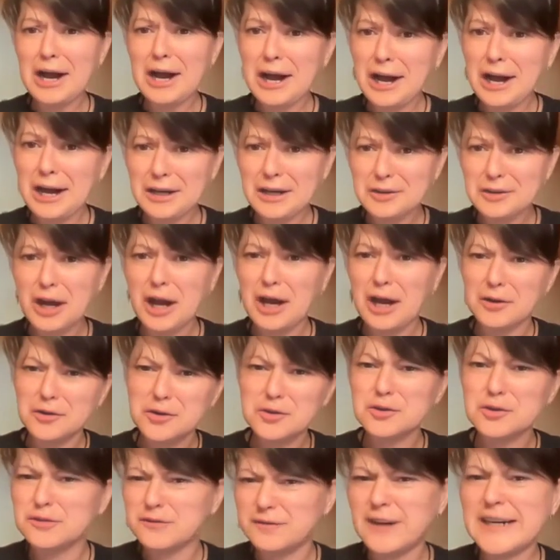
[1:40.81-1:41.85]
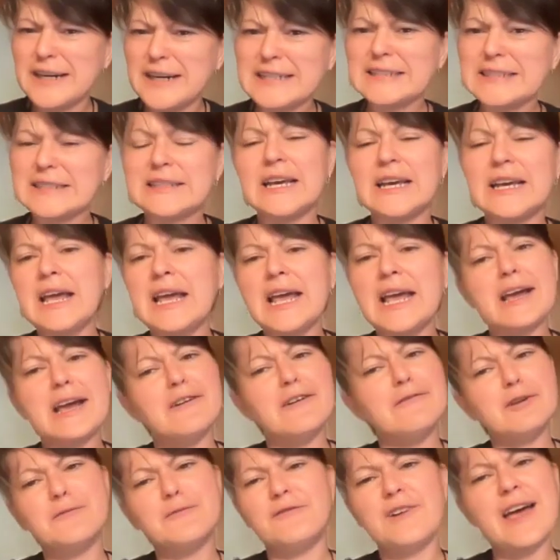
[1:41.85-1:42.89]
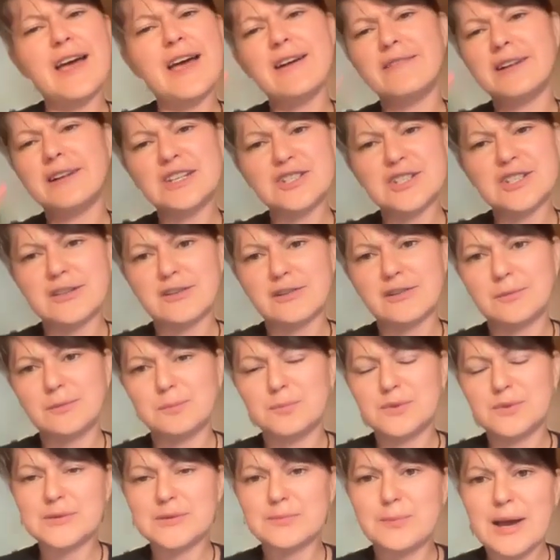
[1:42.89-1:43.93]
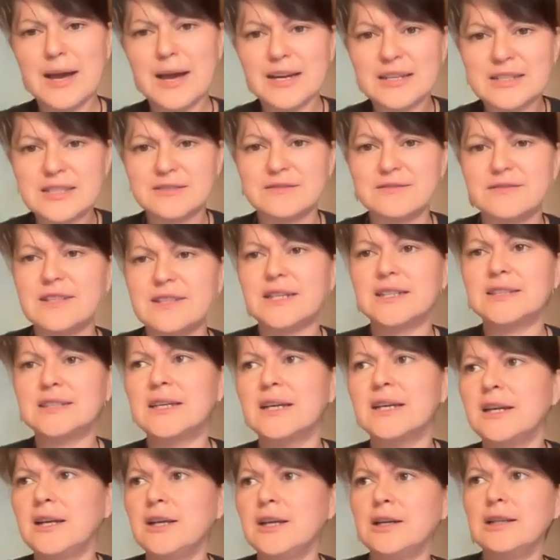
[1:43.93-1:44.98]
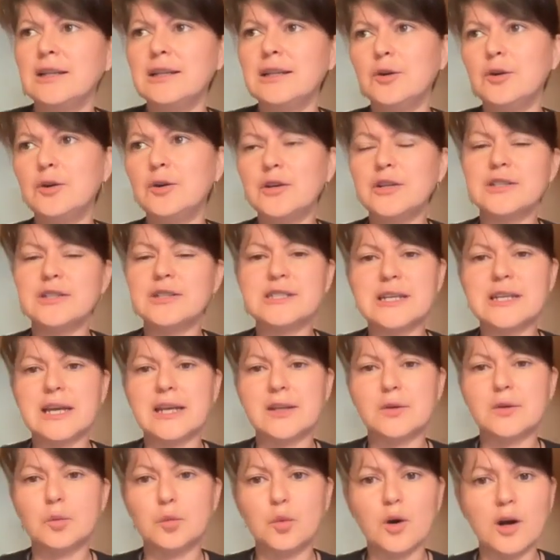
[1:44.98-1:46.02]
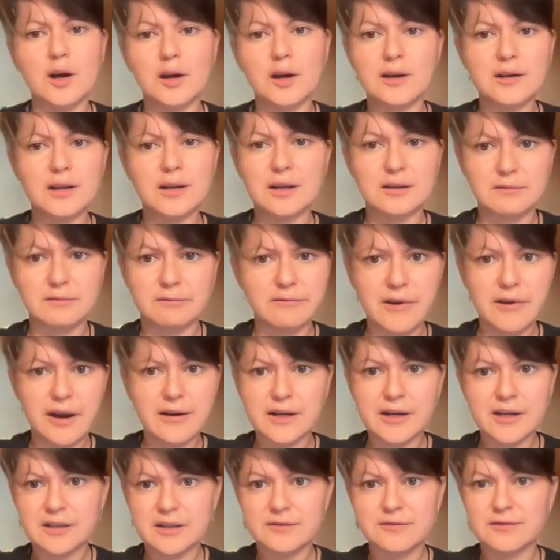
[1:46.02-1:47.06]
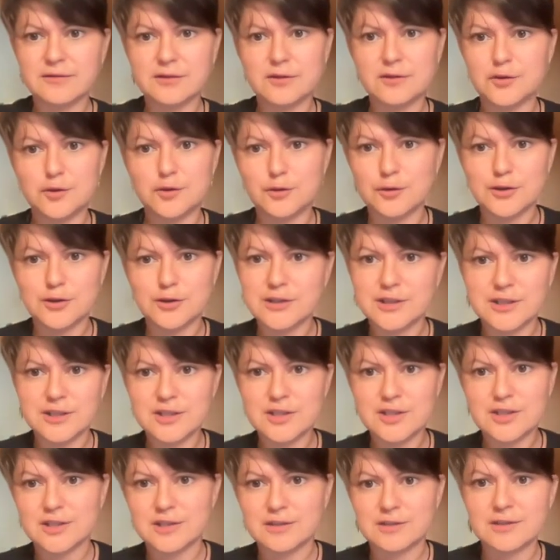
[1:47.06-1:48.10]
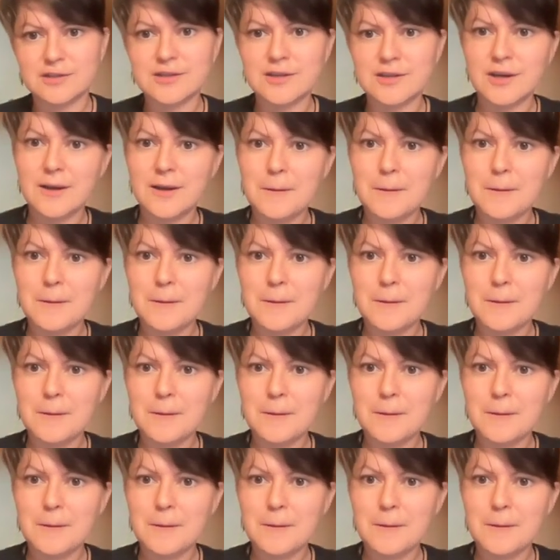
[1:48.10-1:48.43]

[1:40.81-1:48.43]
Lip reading: How do you find it from very general perspective that lawyers can work in very different jurisdictions?